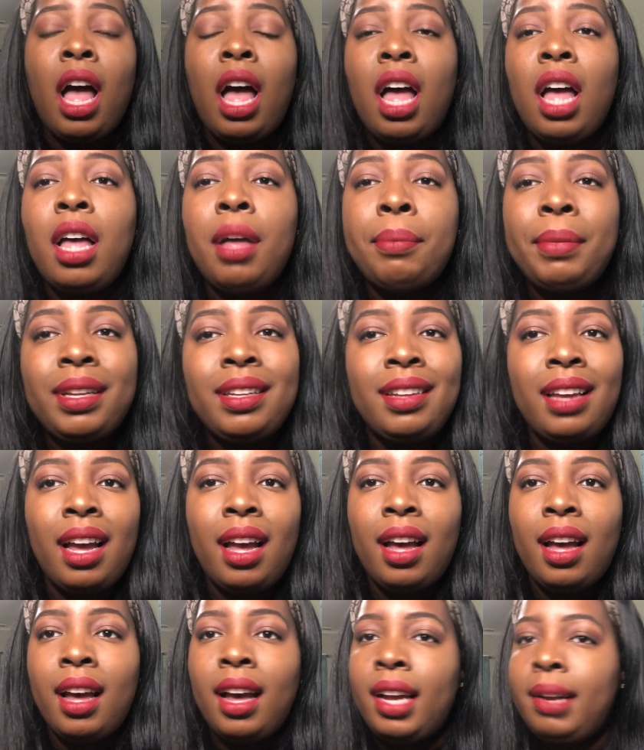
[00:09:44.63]

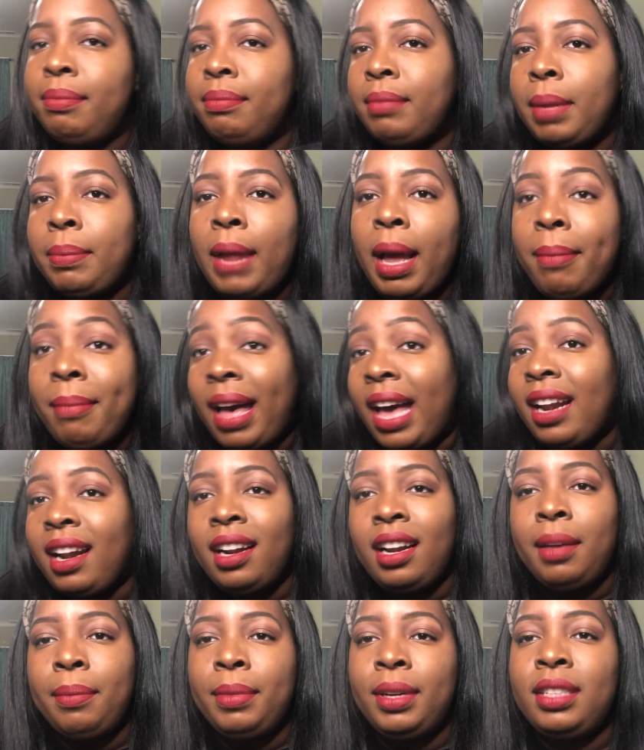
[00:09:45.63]
Yeah, I'm not mad
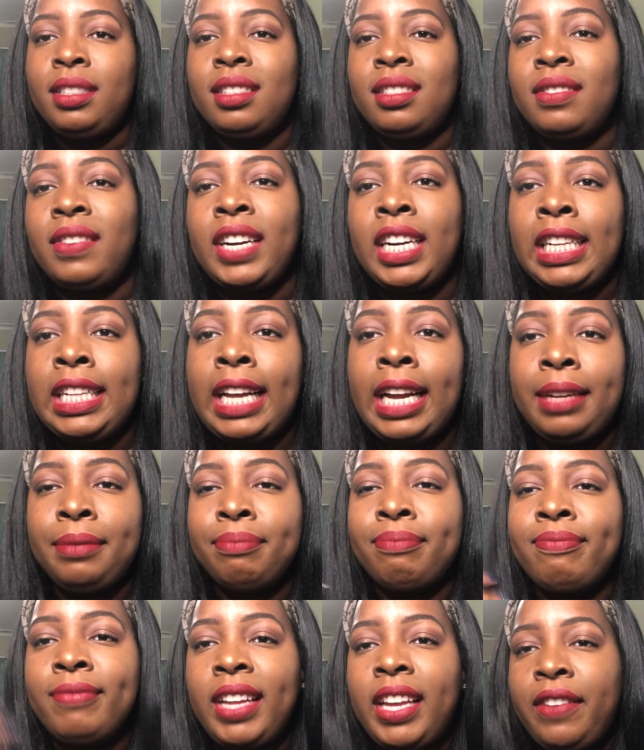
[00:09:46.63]
at it, but it's just very like,
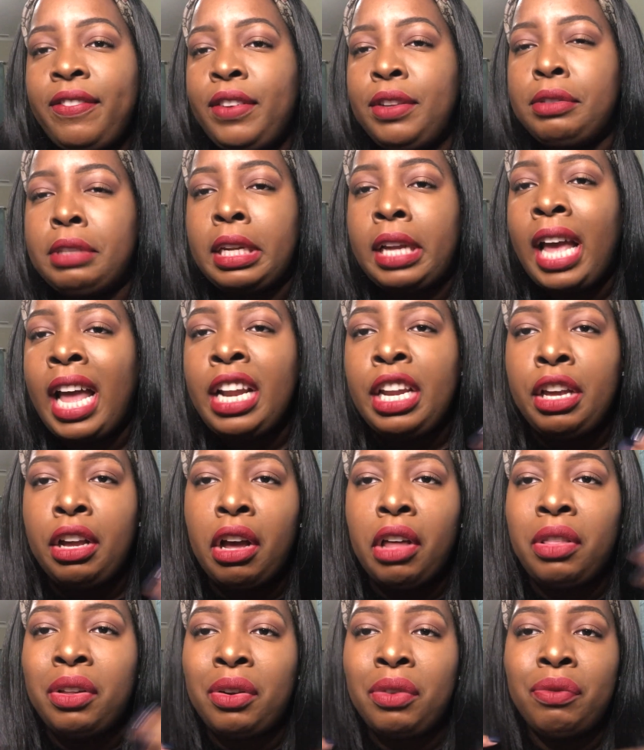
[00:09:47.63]
it feels like any
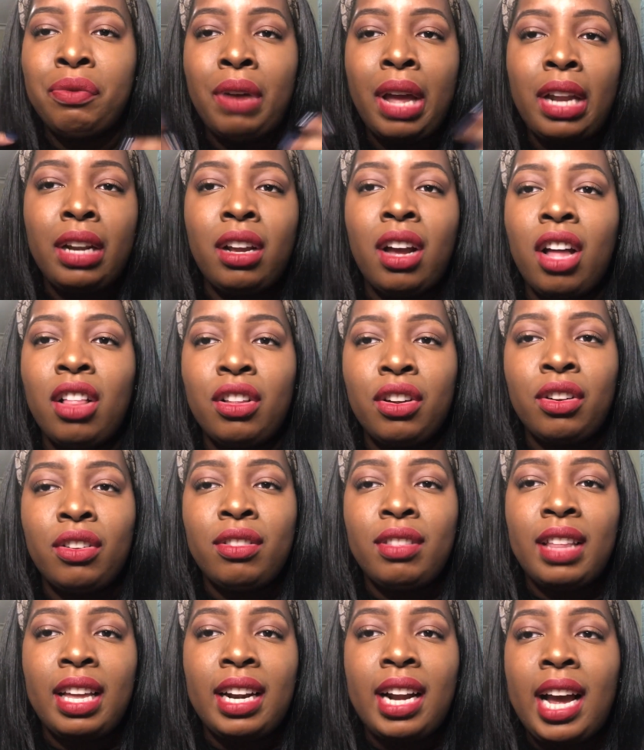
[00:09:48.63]
other red color
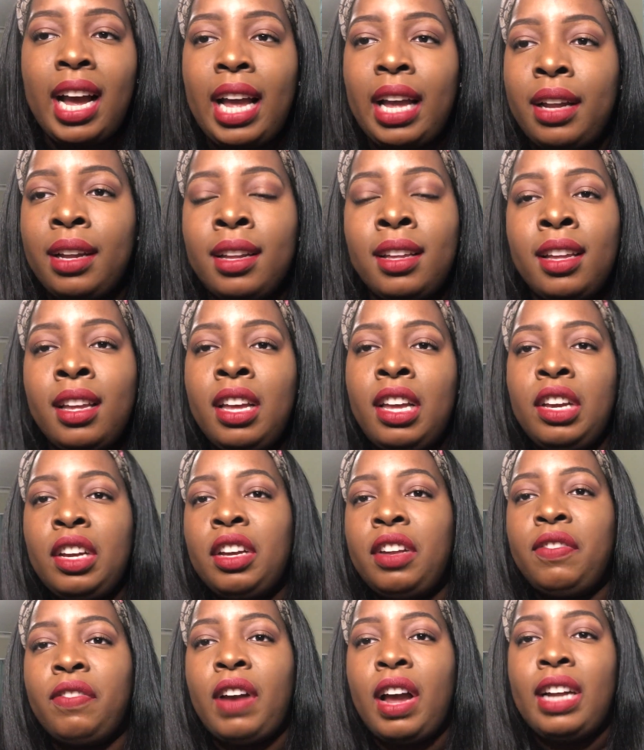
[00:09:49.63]
that I
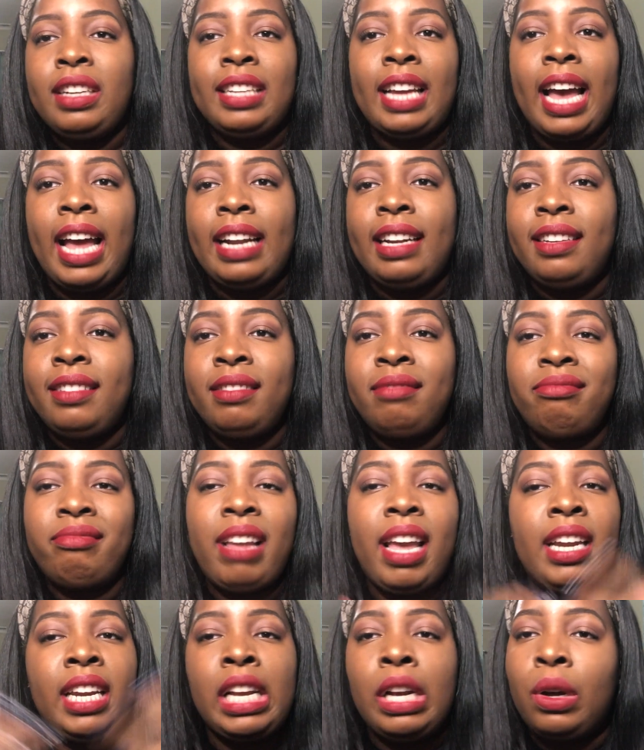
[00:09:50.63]
could find at
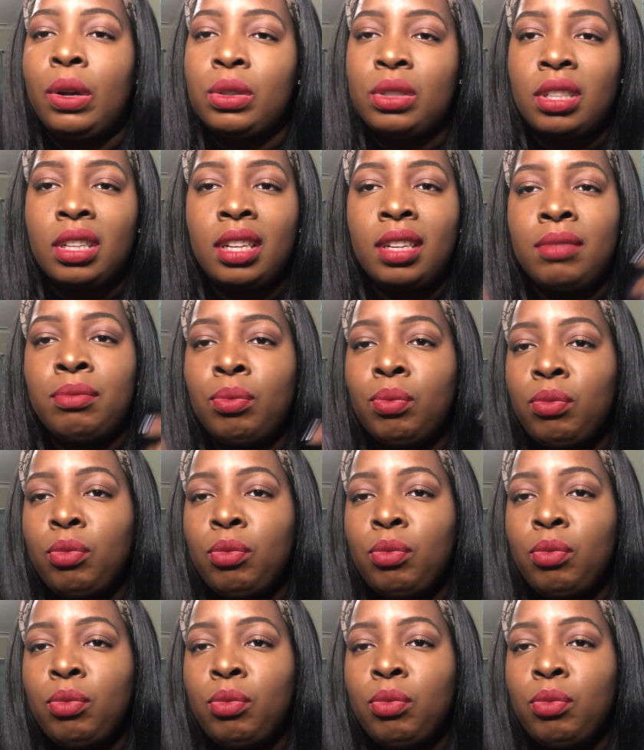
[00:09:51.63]
any Ulta,